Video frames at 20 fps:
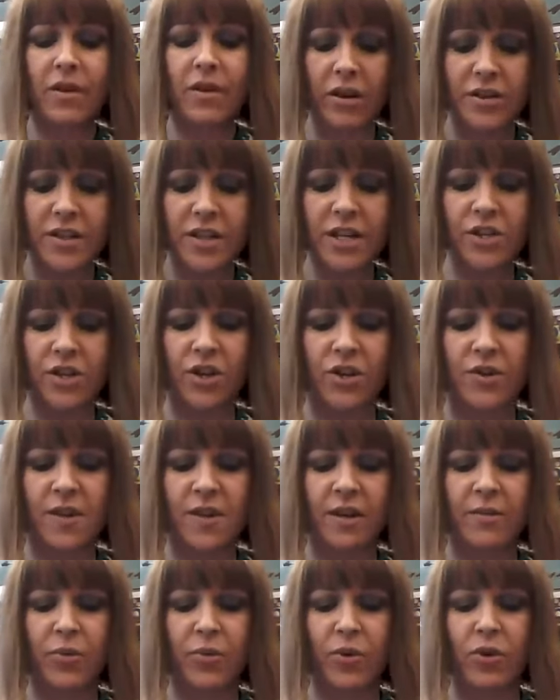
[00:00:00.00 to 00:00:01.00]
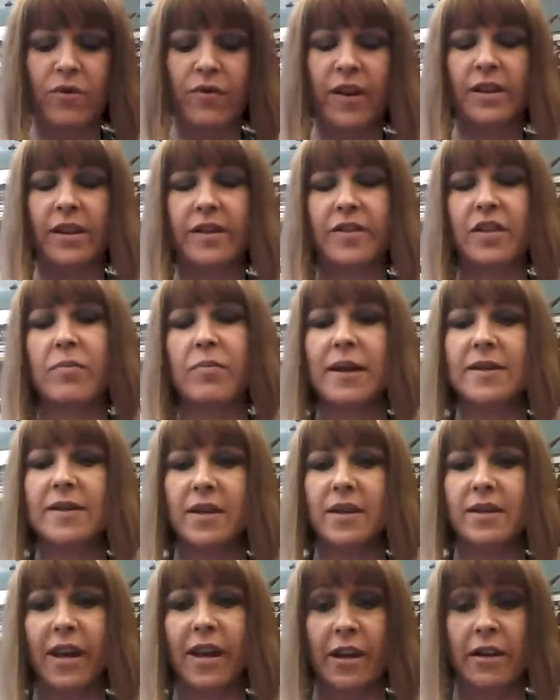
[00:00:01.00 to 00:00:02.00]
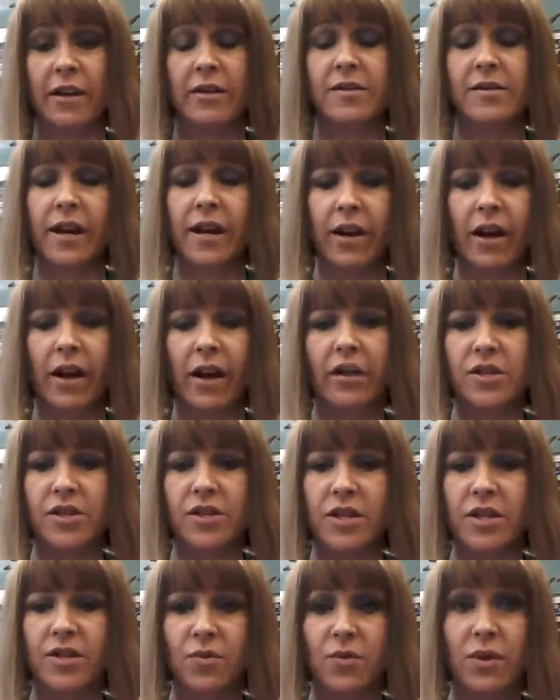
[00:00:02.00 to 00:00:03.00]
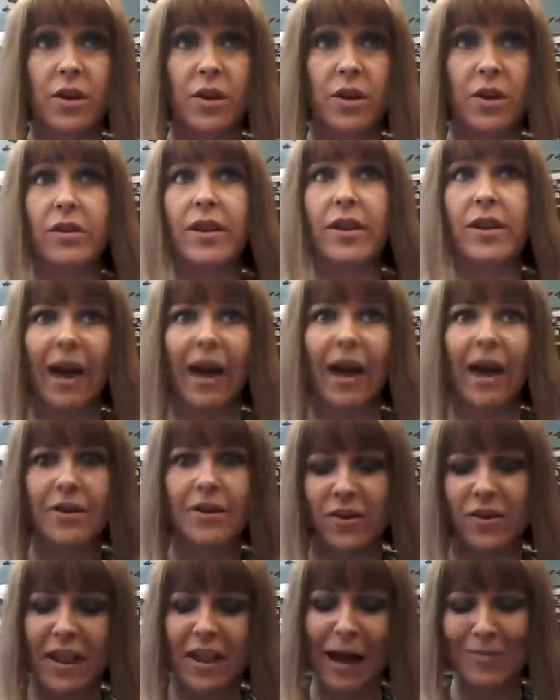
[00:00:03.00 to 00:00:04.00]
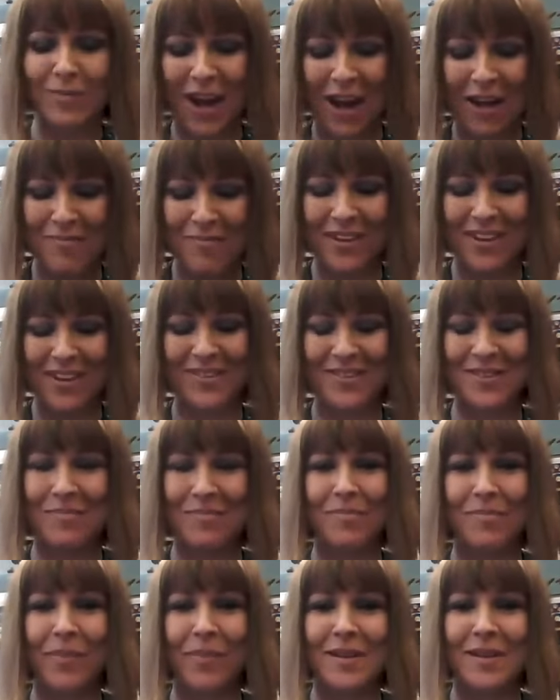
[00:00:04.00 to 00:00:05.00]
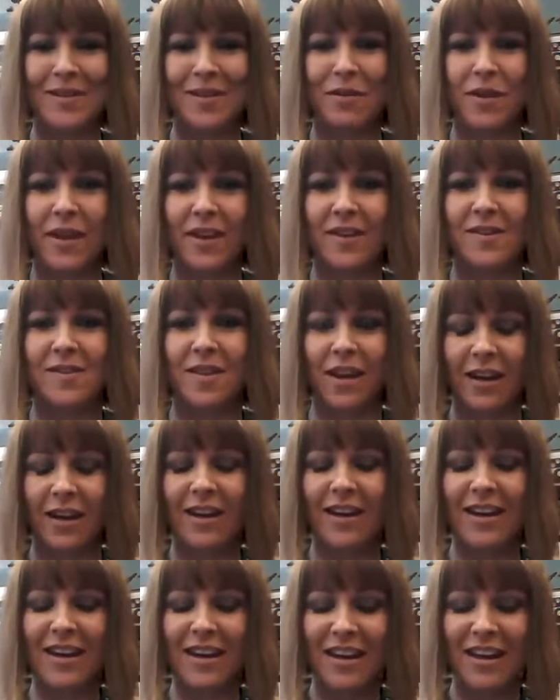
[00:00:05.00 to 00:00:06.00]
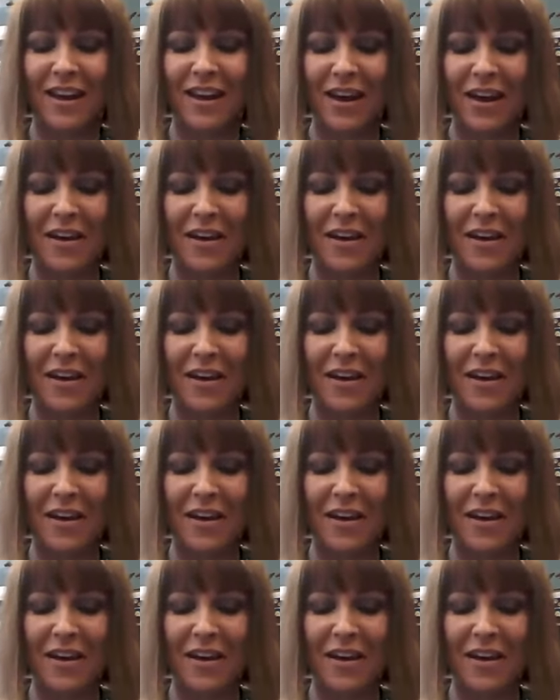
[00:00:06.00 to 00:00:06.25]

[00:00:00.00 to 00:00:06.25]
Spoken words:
our teachers and improving like their basic technology tool, you know, like how to use their laptop. There's some basic things that